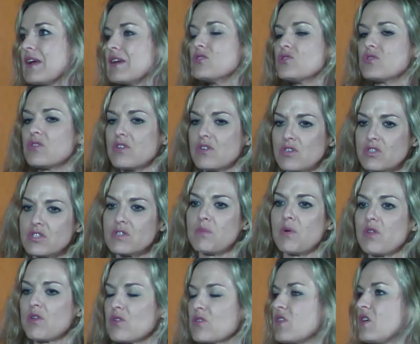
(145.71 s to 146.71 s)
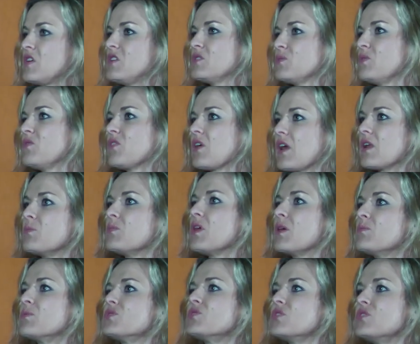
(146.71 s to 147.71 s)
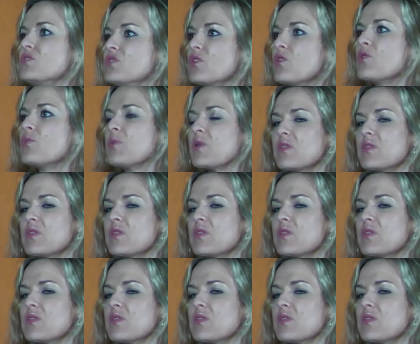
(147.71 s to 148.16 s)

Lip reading: And so there are some other things we've got to be able to do.